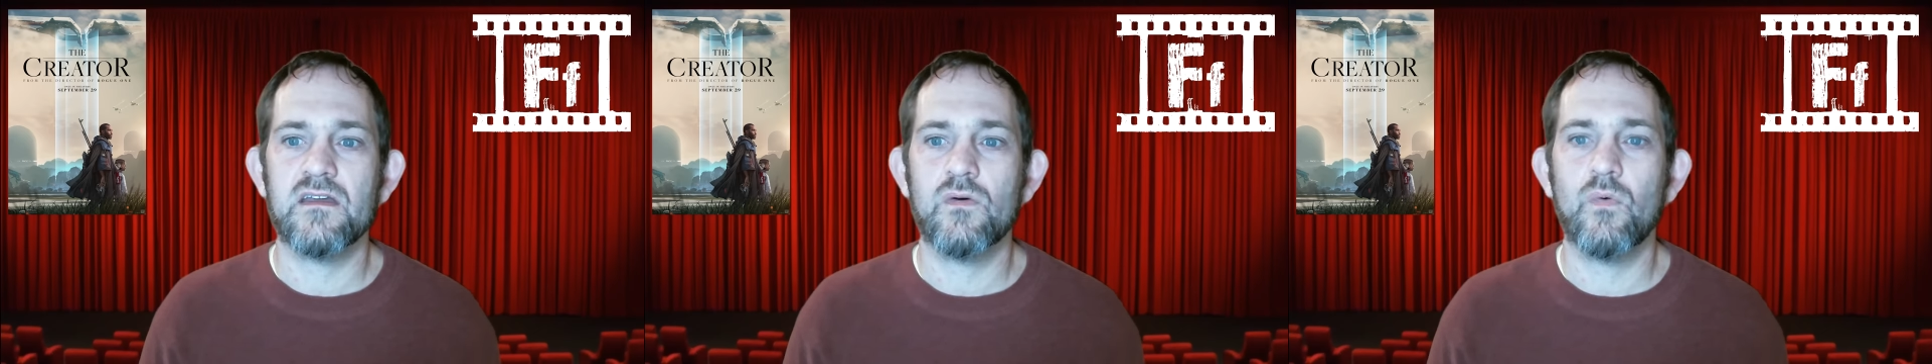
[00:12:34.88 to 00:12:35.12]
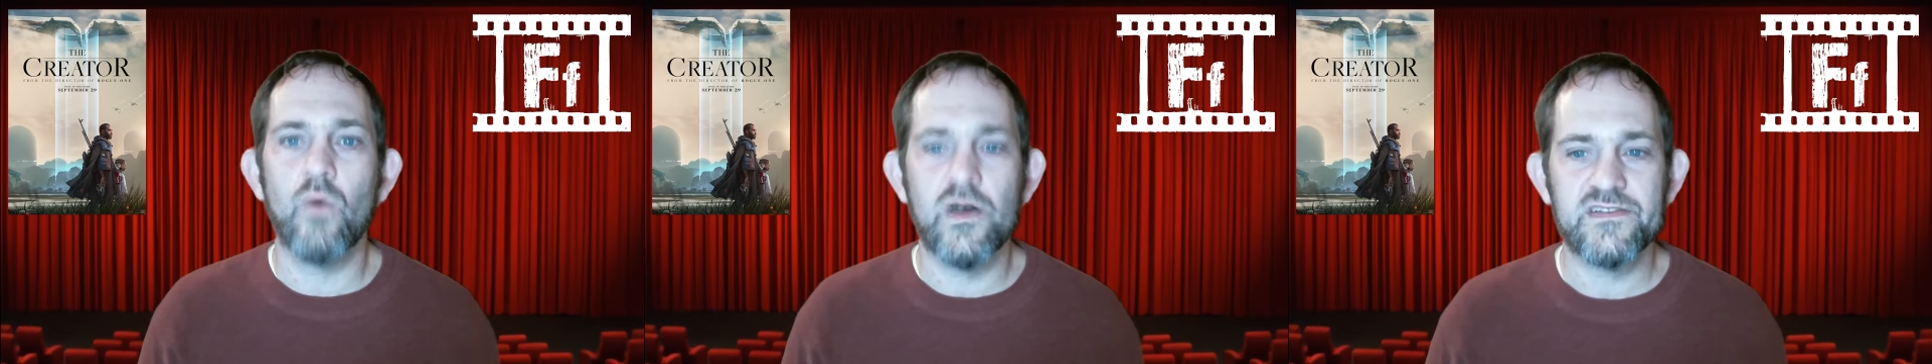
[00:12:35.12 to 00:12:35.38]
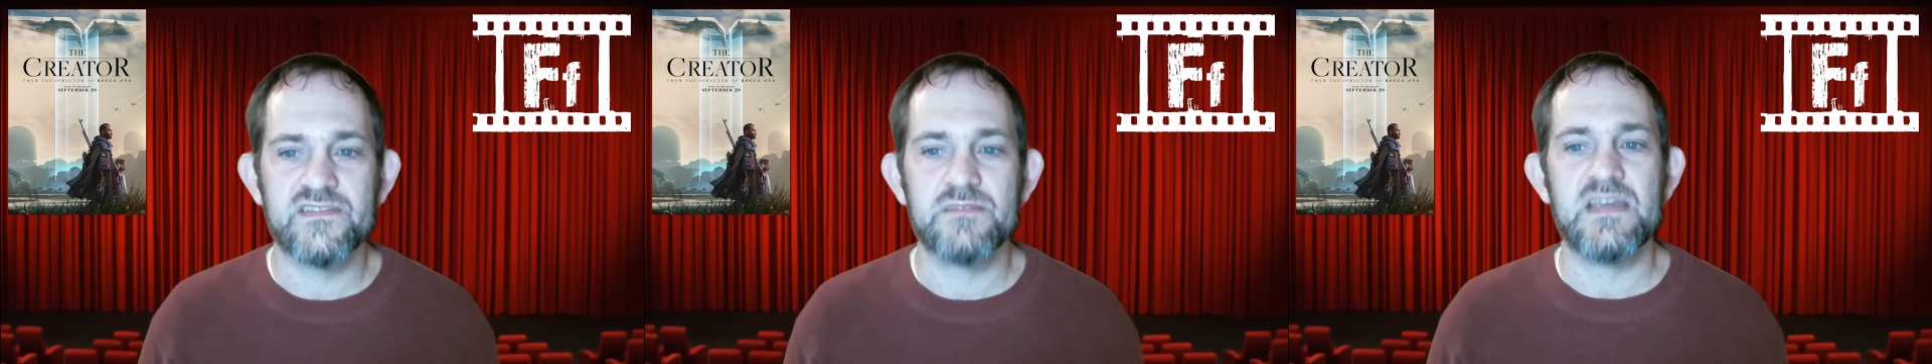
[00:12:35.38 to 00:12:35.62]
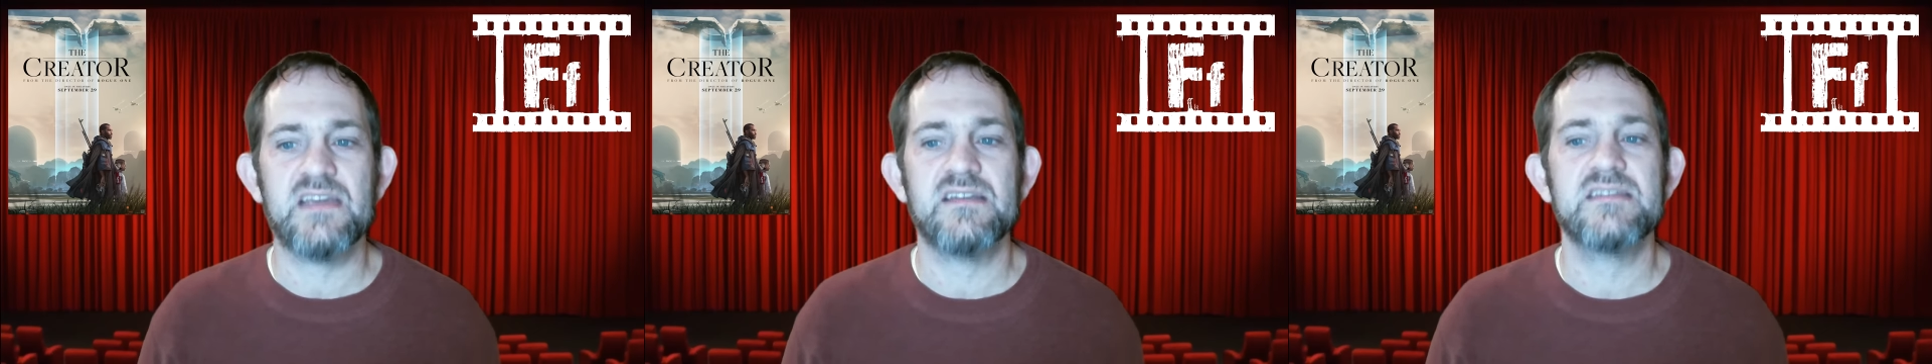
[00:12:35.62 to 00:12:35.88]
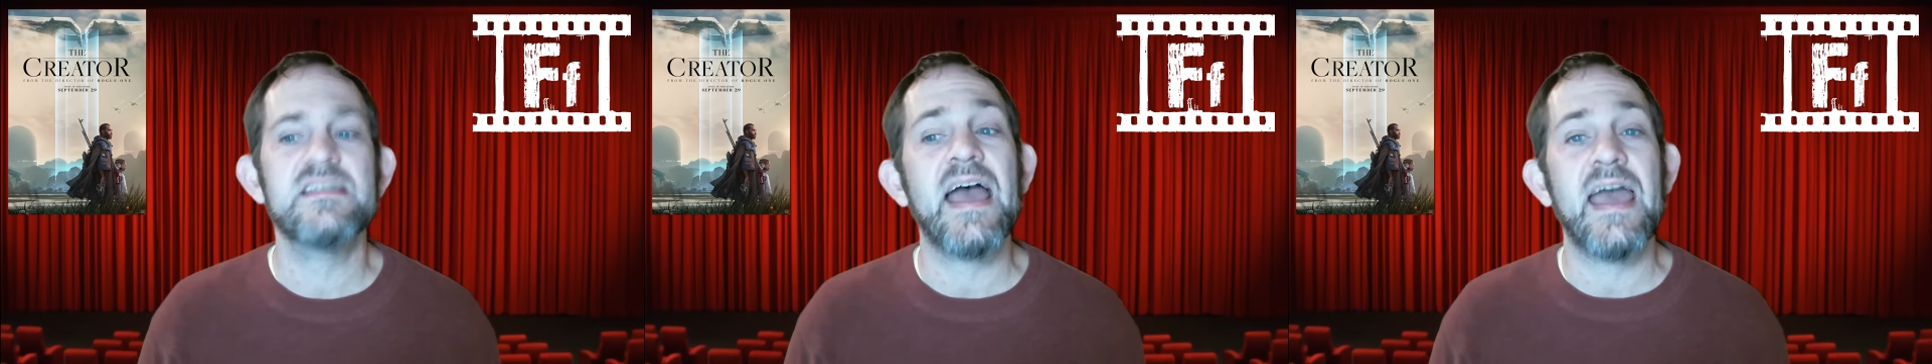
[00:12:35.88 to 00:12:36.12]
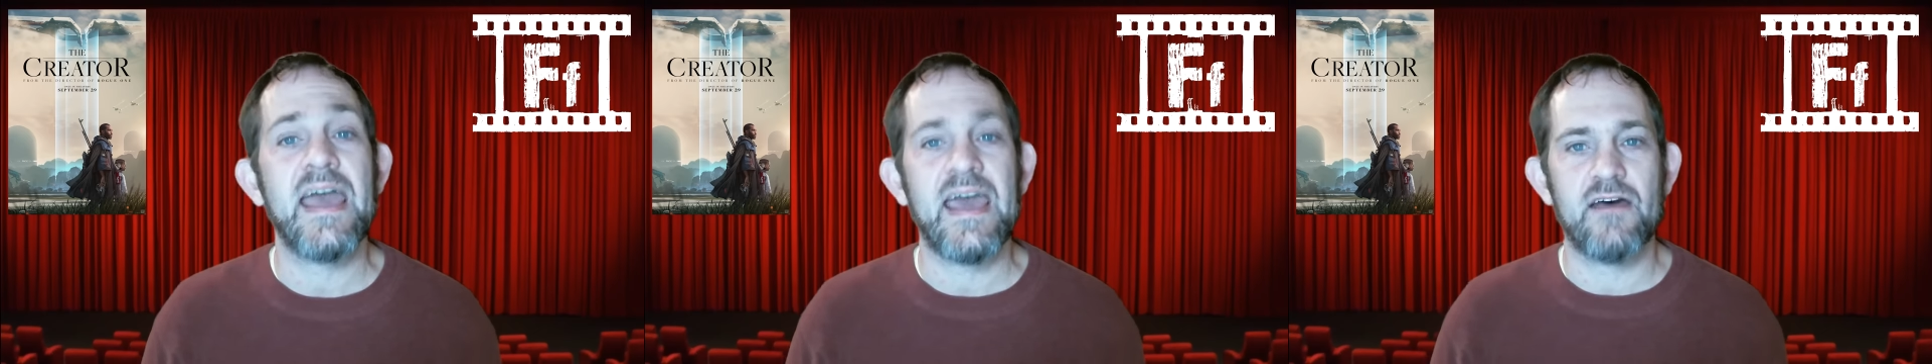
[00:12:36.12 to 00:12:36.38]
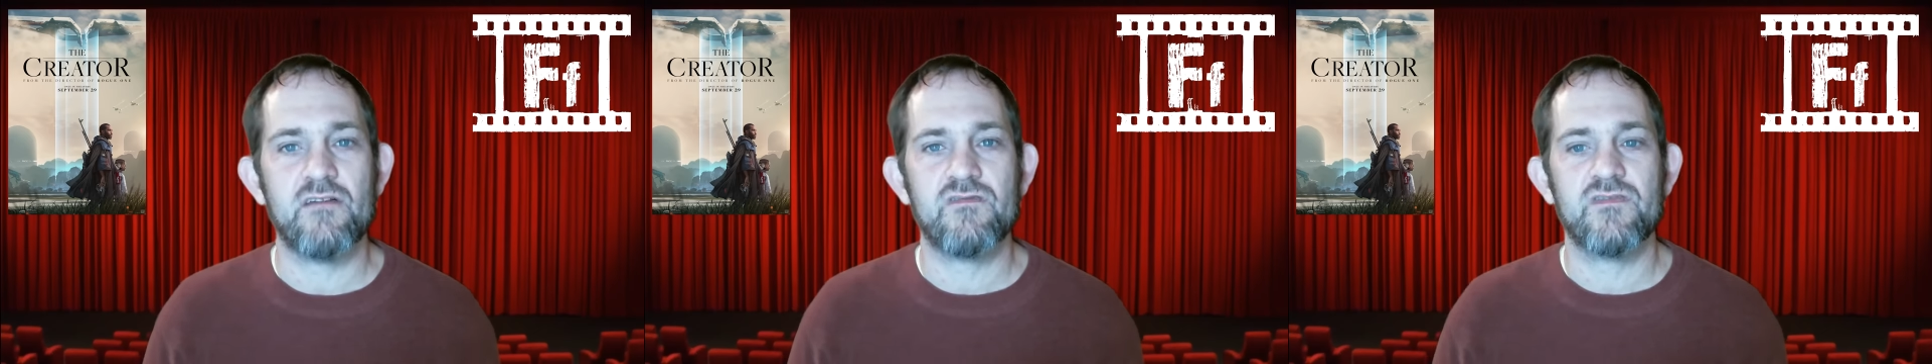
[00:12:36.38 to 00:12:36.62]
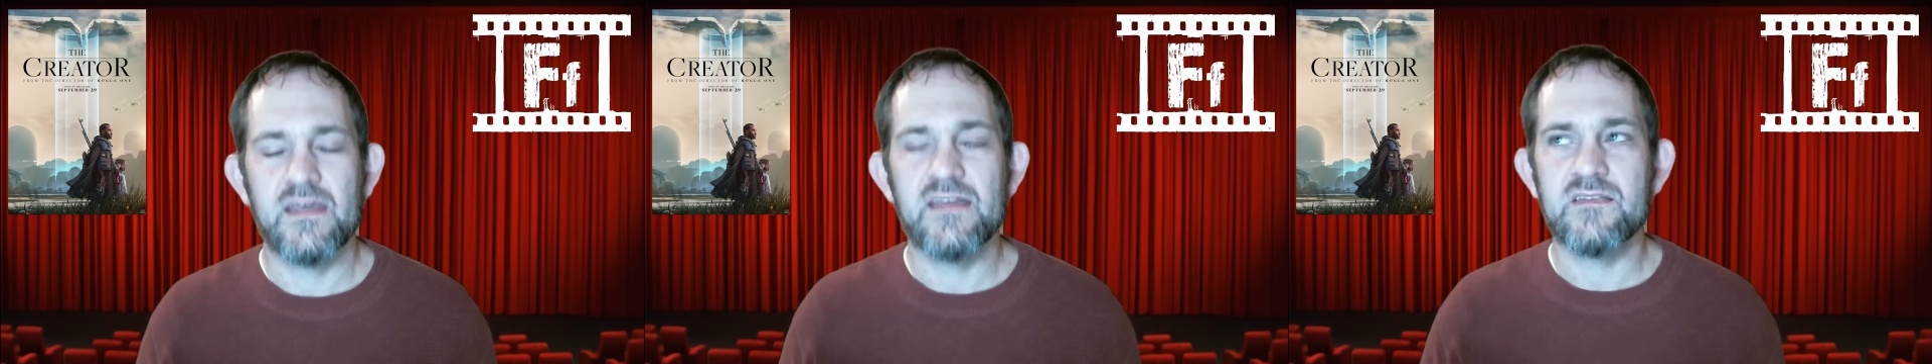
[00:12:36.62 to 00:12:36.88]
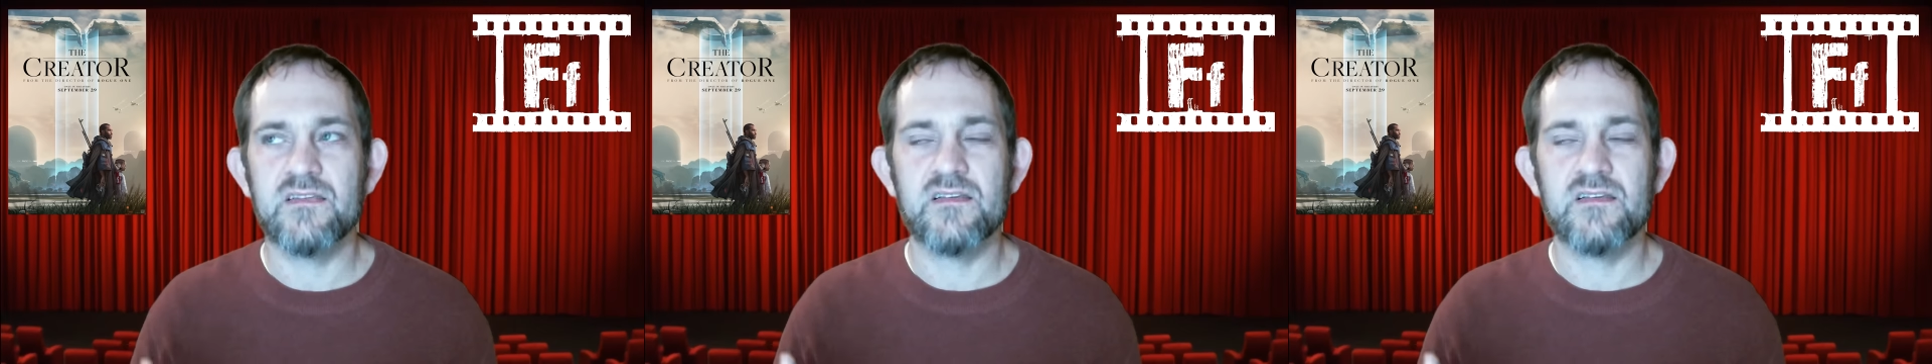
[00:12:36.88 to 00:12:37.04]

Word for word: wants me to have. It's